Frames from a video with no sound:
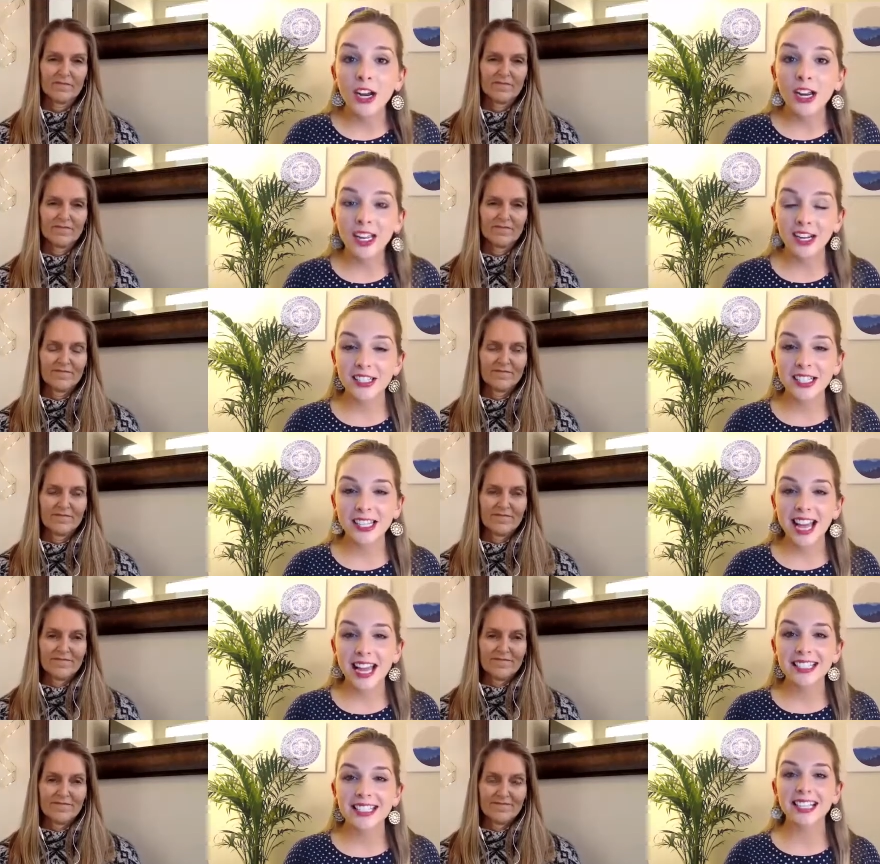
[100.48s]
Speaker 1: here
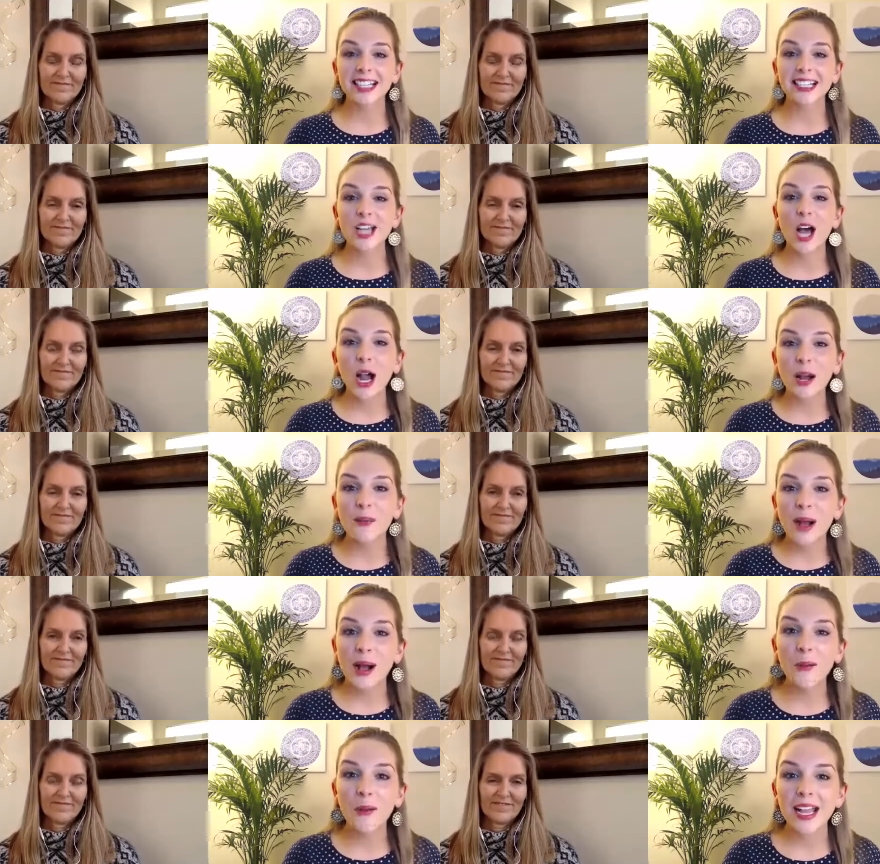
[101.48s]
today to talk
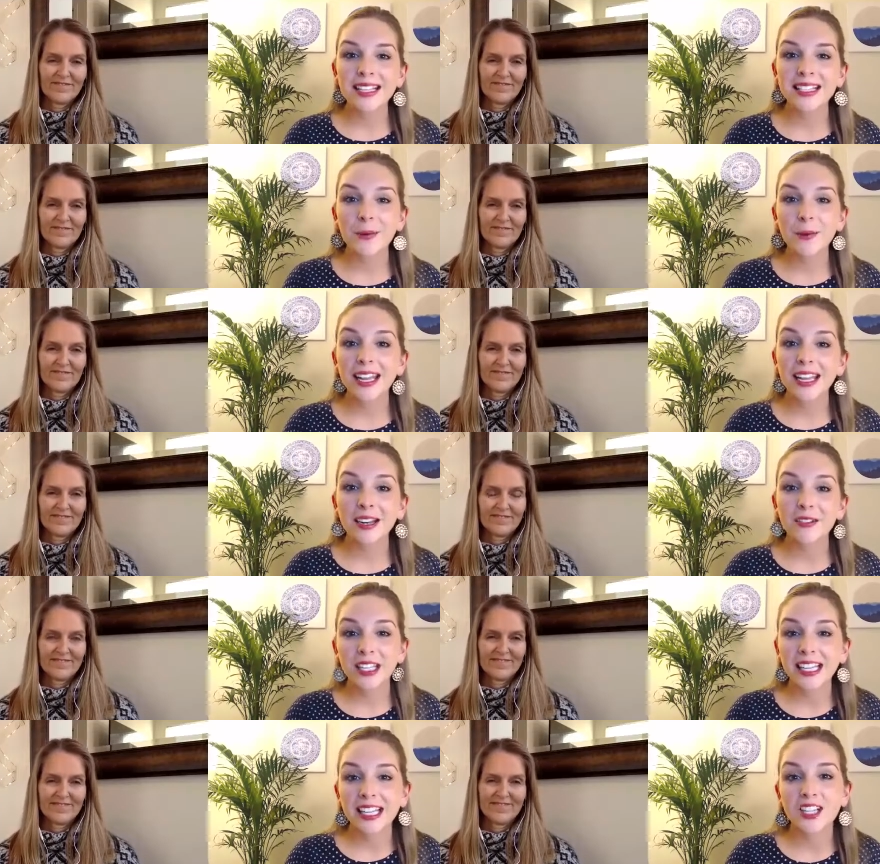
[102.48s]
about ways that we can
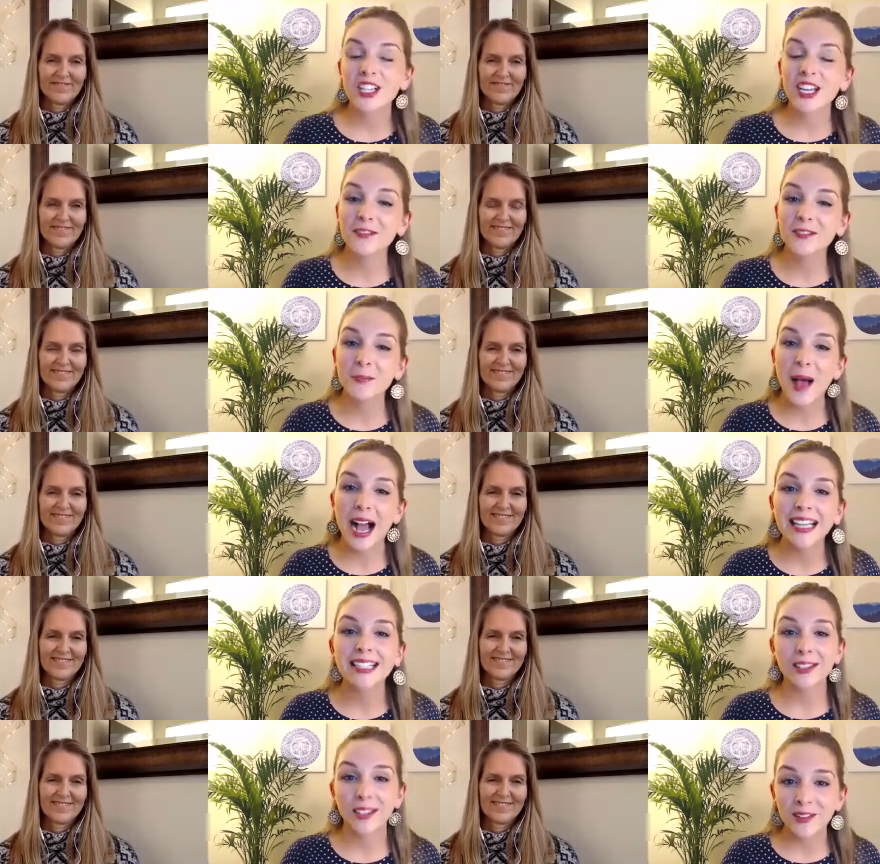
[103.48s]
really shift back
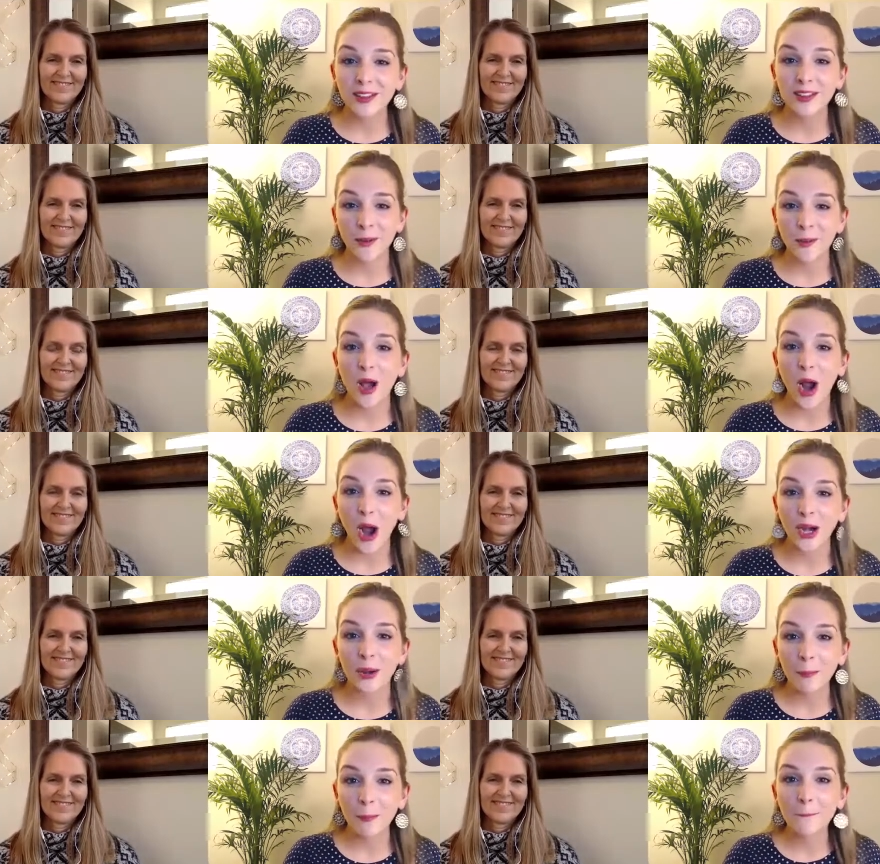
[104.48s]
into living from the heart.
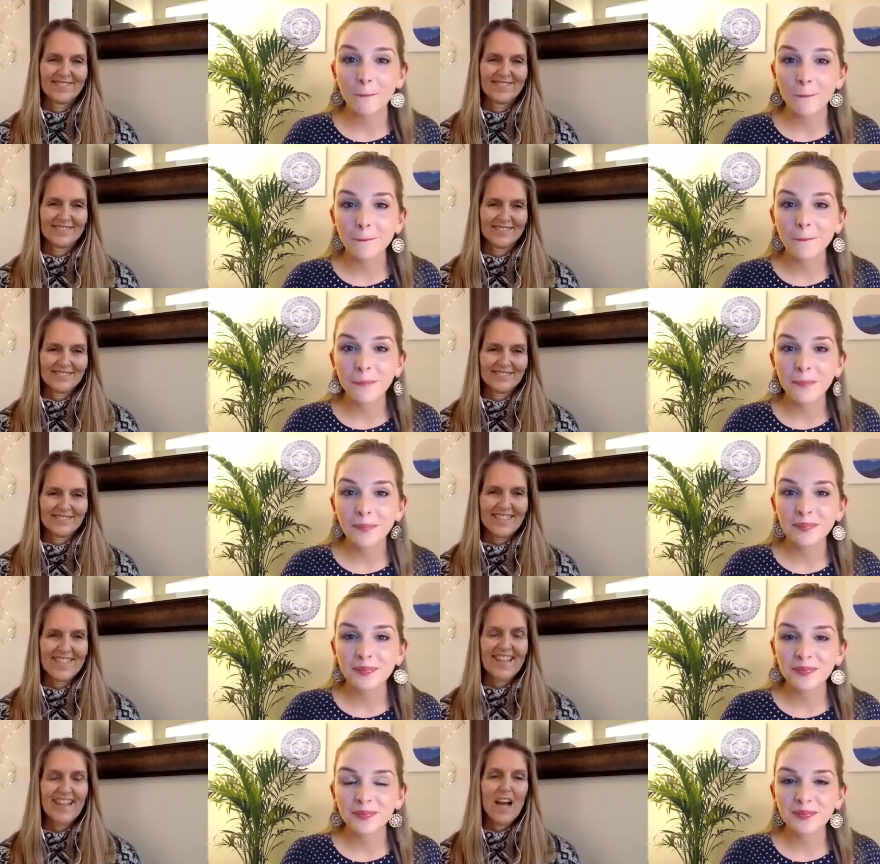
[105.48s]

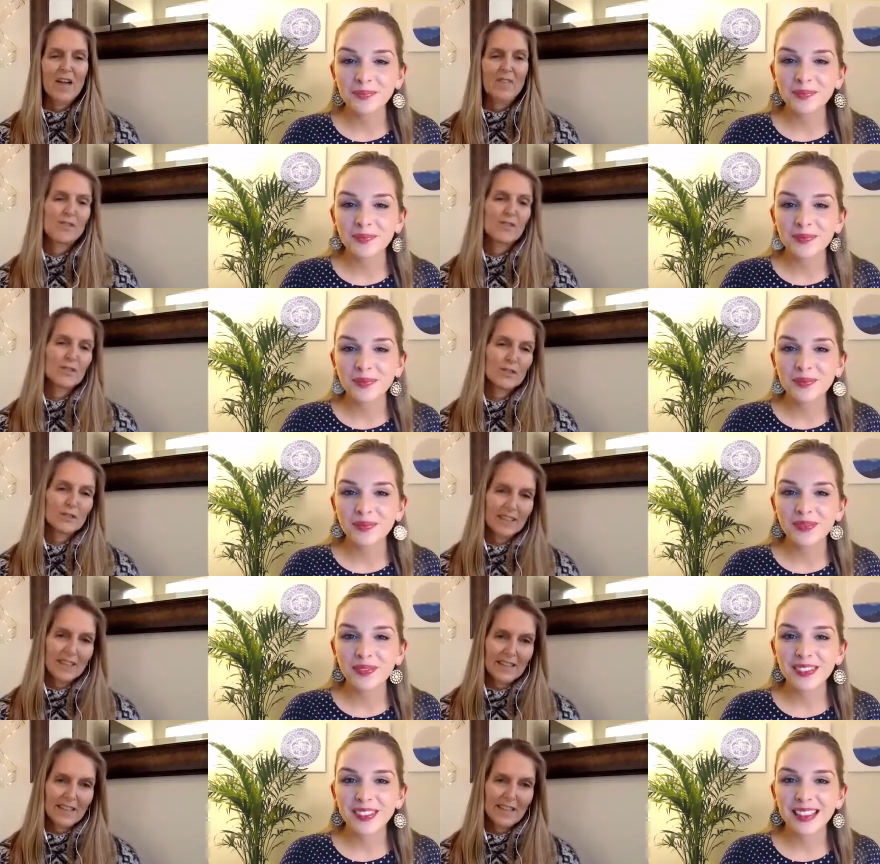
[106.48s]

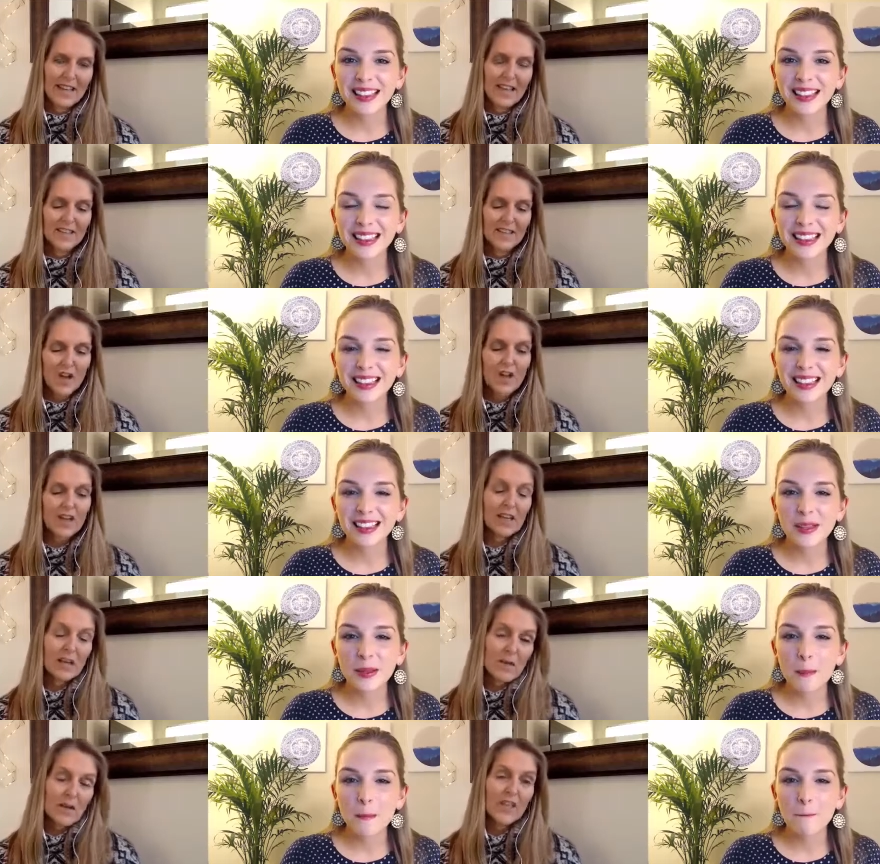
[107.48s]
Speaker 2: Absolutely. And, and
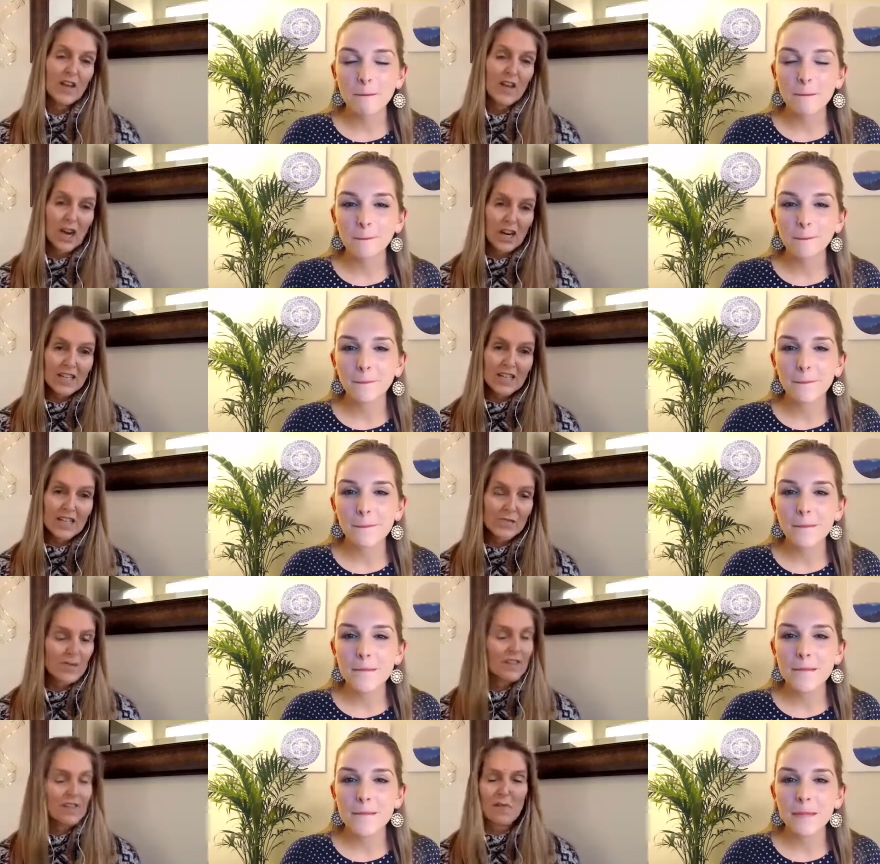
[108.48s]
talking about the heart is
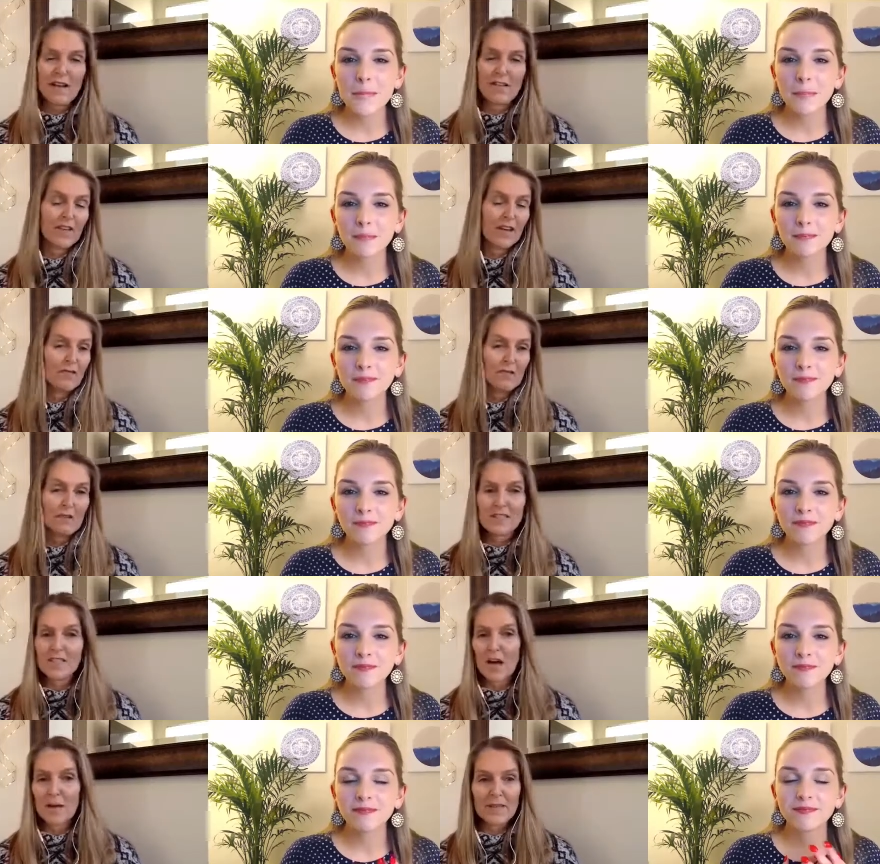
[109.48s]
really my favorite
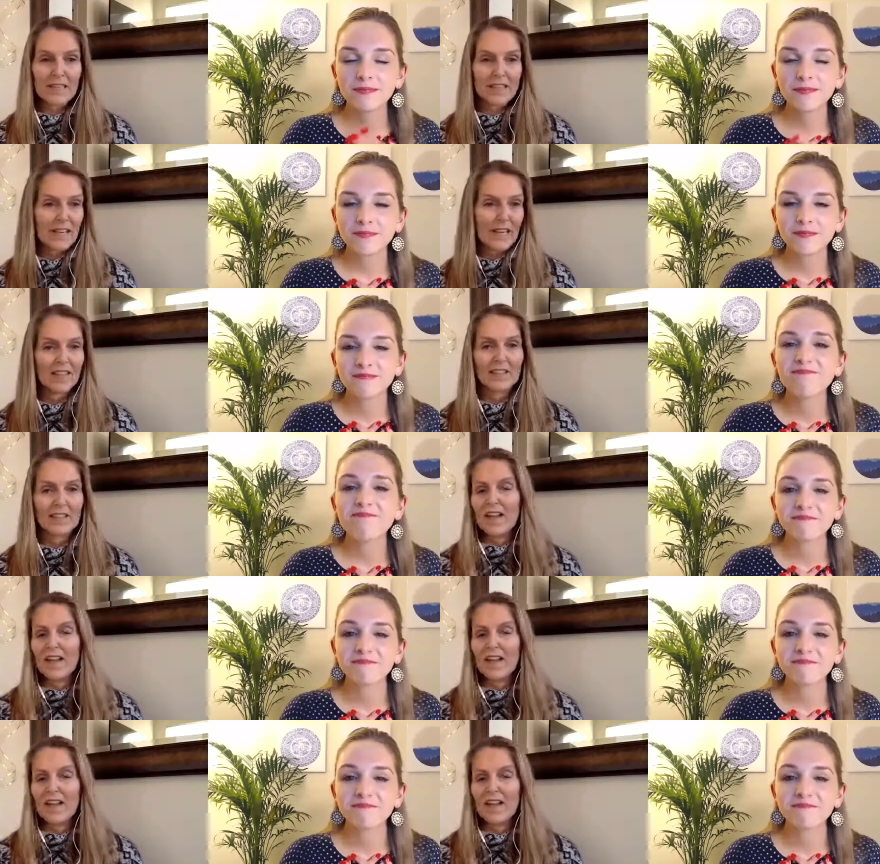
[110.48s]
topic and